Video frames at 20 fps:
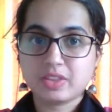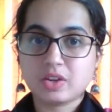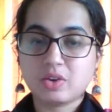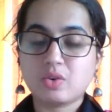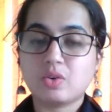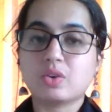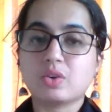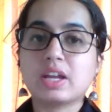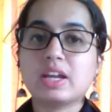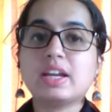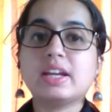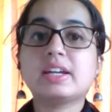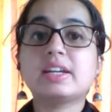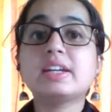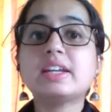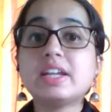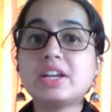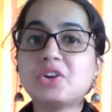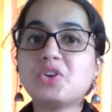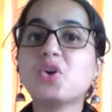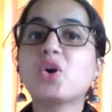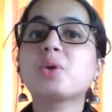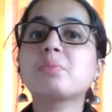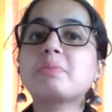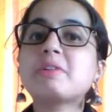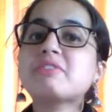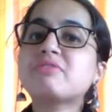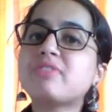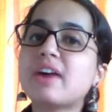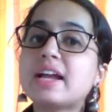Okay, it need not
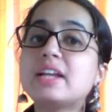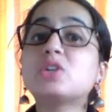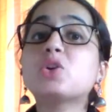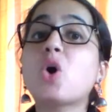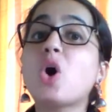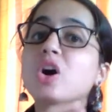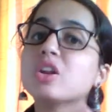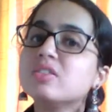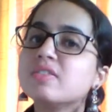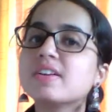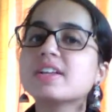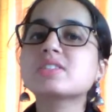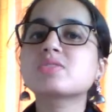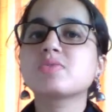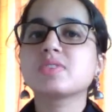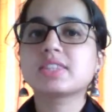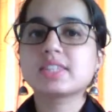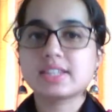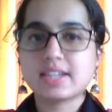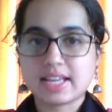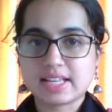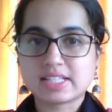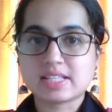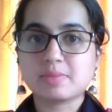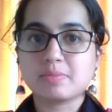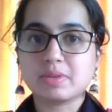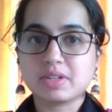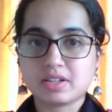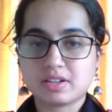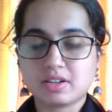be filed always with an
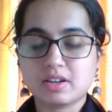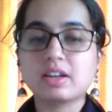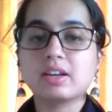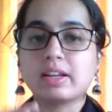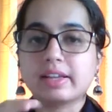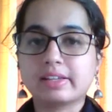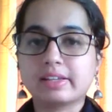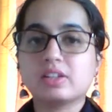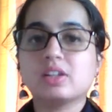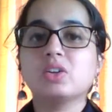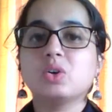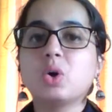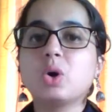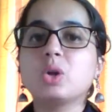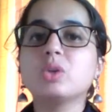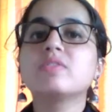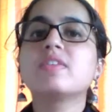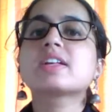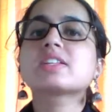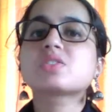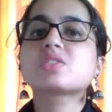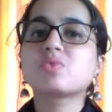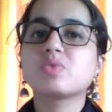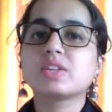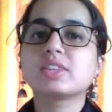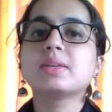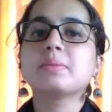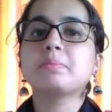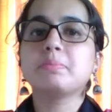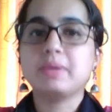exhibit, like always
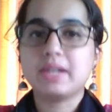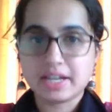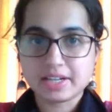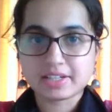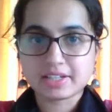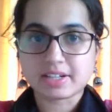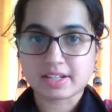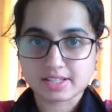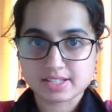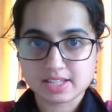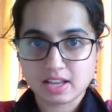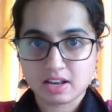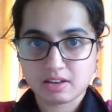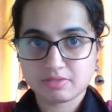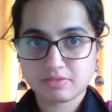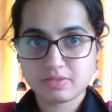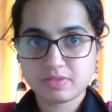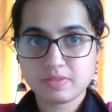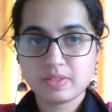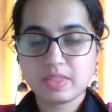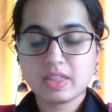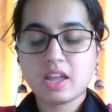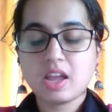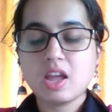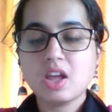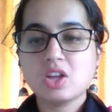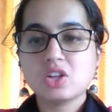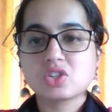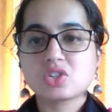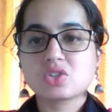with the plaintiff itself.
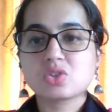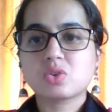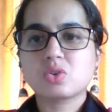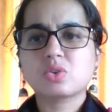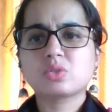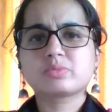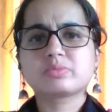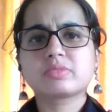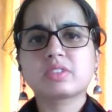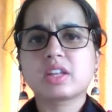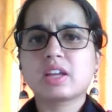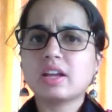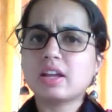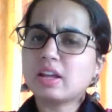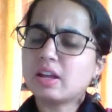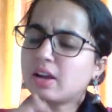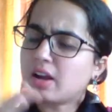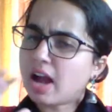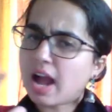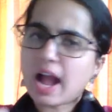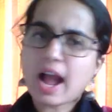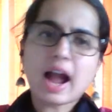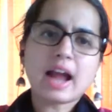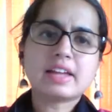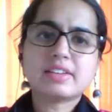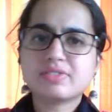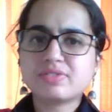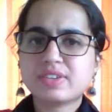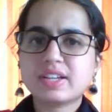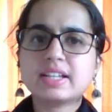So,
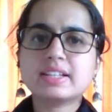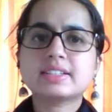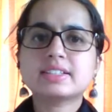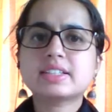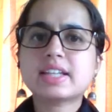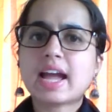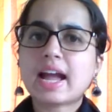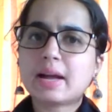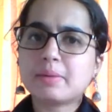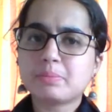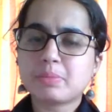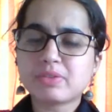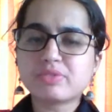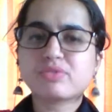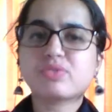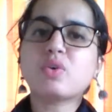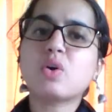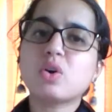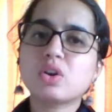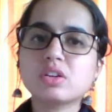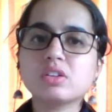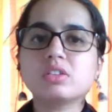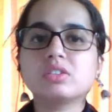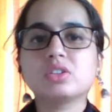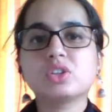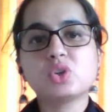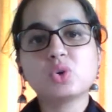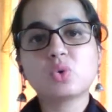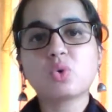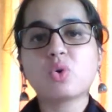I feel that before
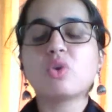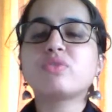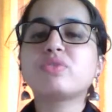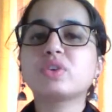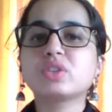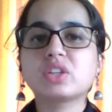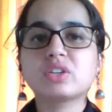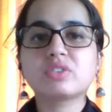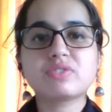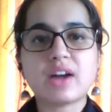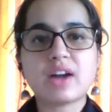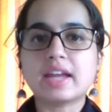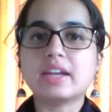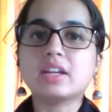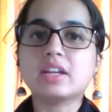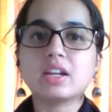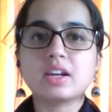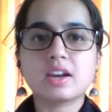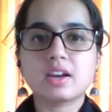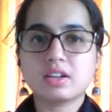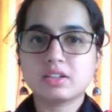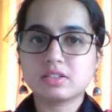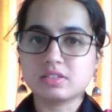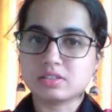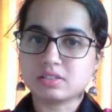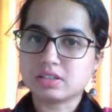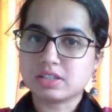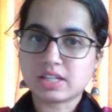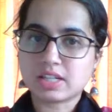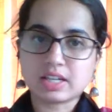you go for the
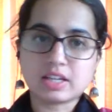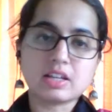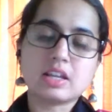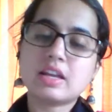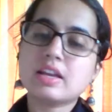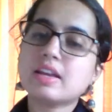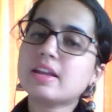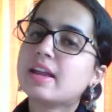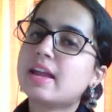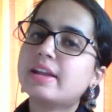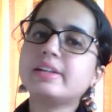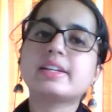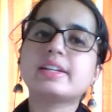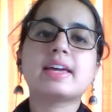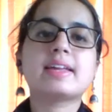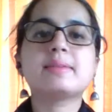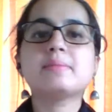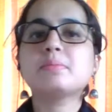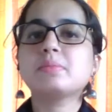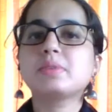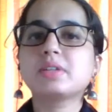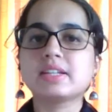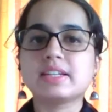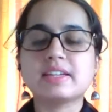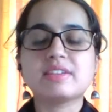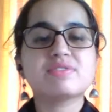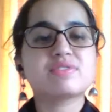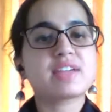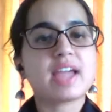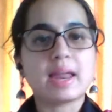final decree, interim
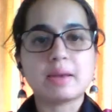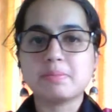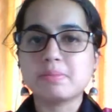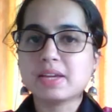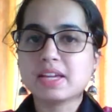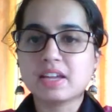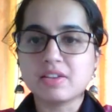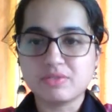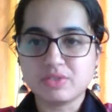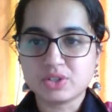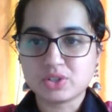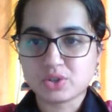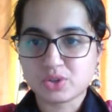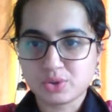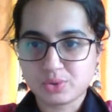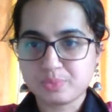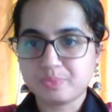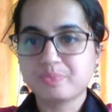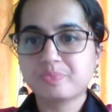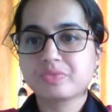relief can be given to you,